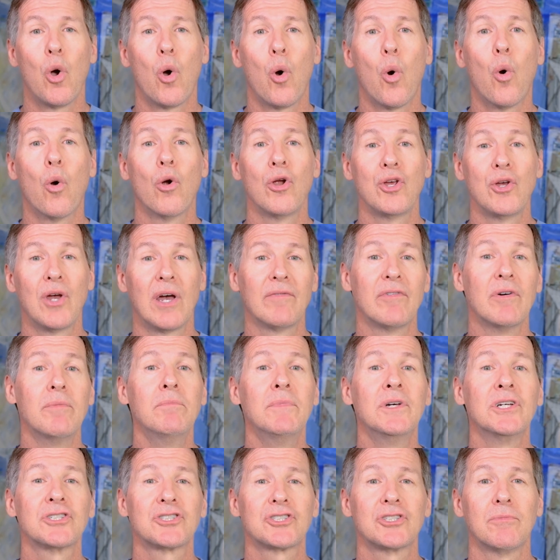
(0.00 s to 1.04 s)
or you have a
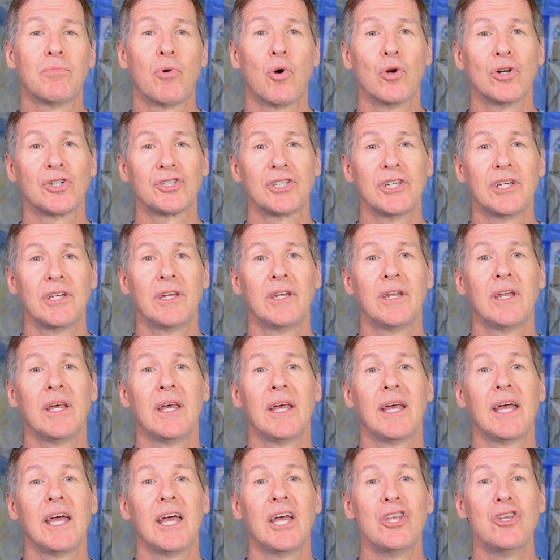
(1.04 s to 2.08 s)
missed abortion
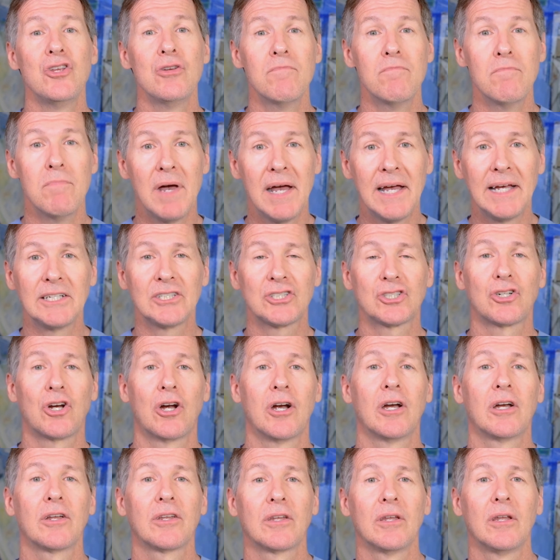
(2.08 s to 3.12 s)
and you may
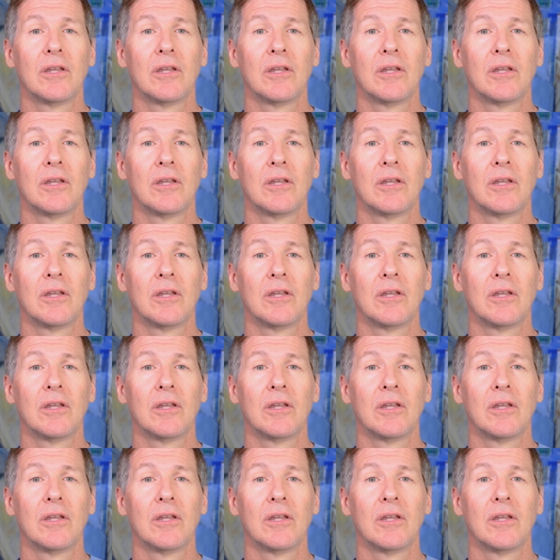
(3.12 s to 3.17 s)
start